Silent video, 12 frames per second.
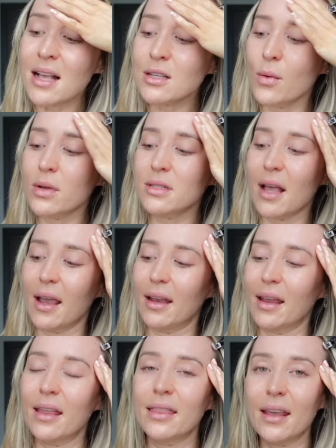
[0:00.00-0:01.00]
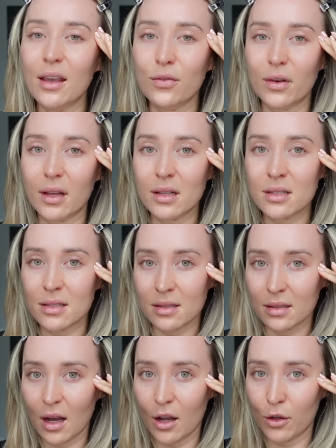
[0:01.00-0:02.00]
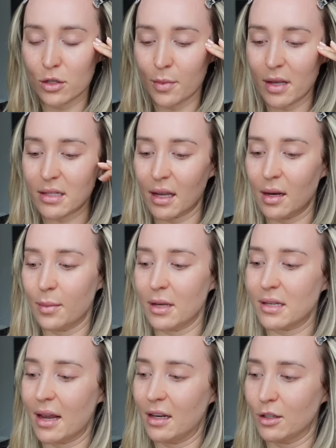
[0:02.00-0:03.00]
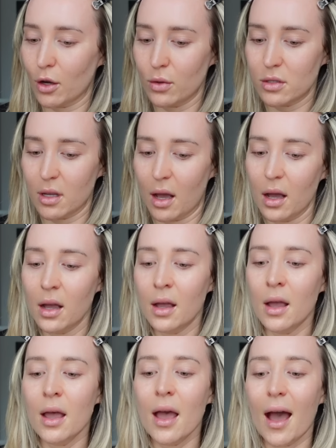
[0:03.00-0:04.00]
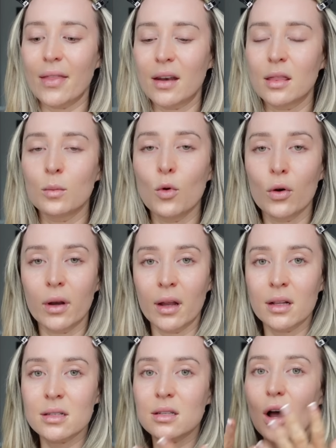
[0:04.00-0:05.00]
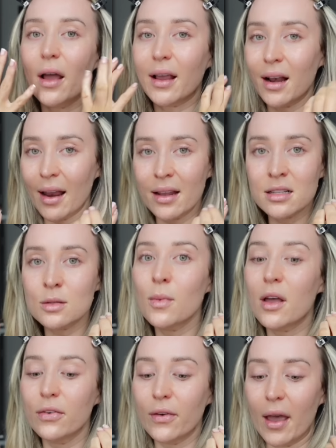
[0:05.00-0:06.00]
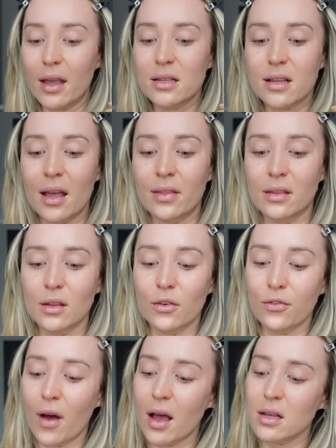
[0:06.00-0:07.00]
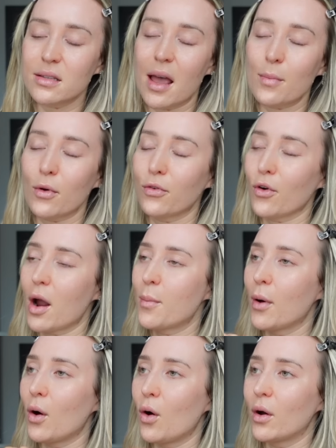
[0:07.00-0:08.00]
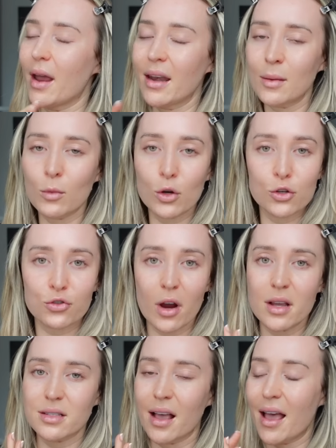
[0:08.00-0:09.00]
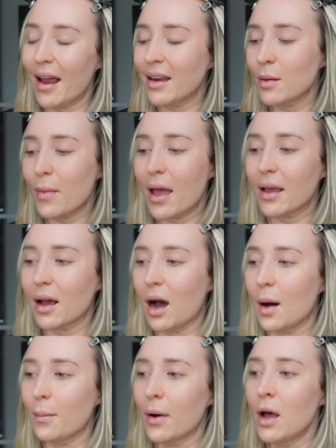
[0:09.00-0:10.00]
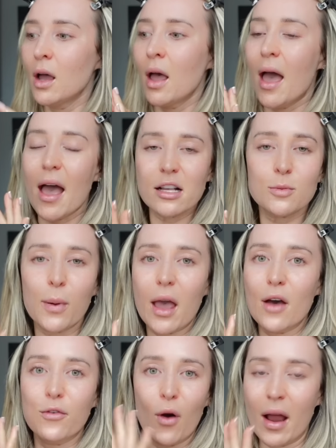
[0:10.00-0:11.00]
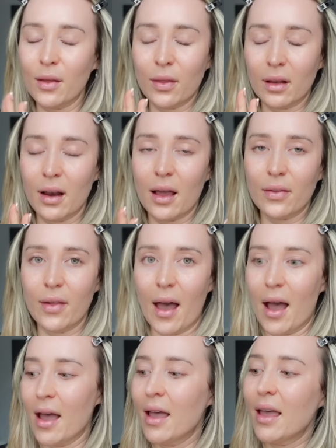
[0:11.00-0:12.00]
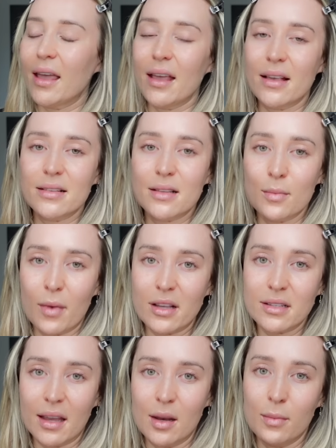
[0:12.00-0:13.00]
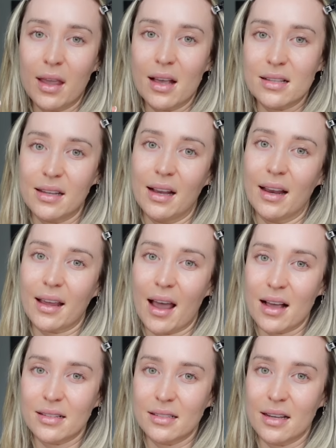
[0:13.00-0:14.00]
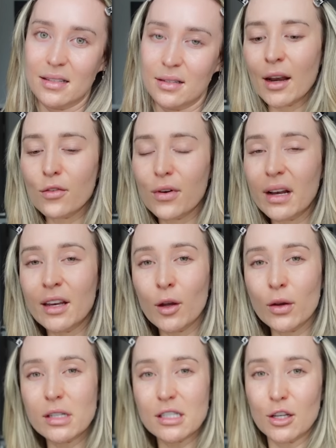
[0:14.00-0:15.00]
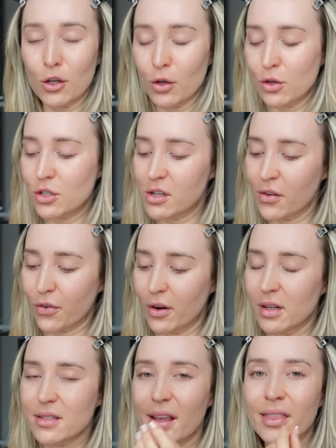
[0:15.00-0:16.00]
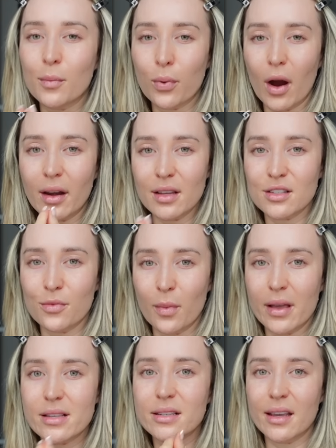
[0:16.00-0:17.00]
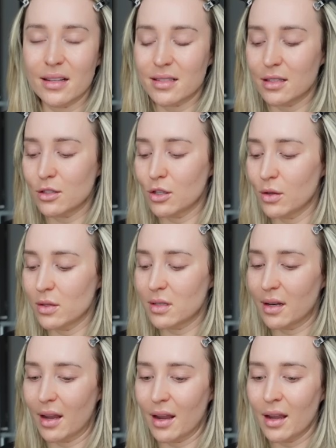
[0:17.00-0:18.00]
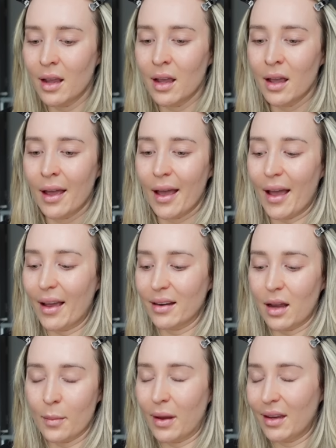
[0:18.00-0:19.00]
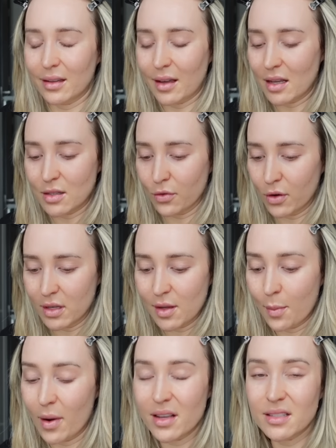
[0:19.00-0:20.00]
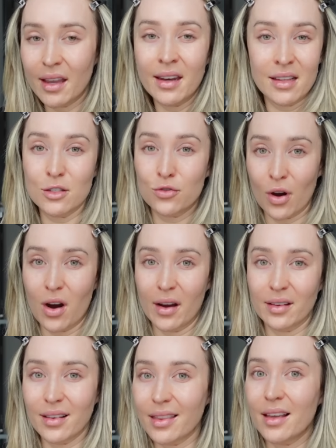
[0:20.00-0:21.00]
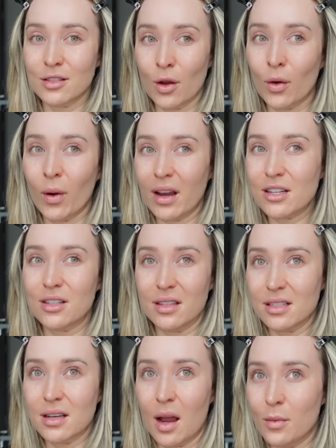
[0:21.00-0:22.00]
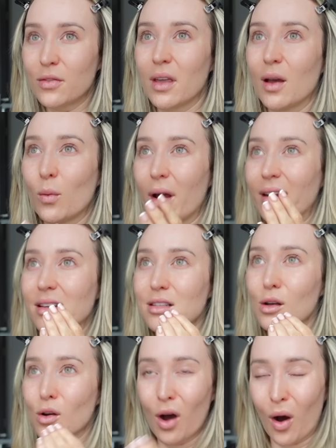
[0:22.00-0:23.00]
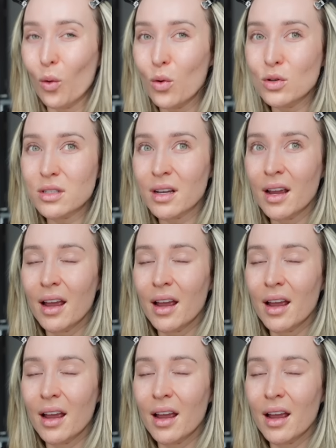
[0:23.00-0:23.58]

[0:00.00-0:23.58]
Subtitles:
as I was saying, in the evenings, I use my SKIN&ME Daily Doser. And then in the mornings, I cleanse my face. And then the first step before I put on any moisturizer, any makeup, SPF or anything like that, is my SKIN&ME Azelaic Acid. And I've really noticed a huge difference in the brightness of my skin since using it. And I mean, as I've already said, my skin is dry. Like, there's no question this time of year when it's cold,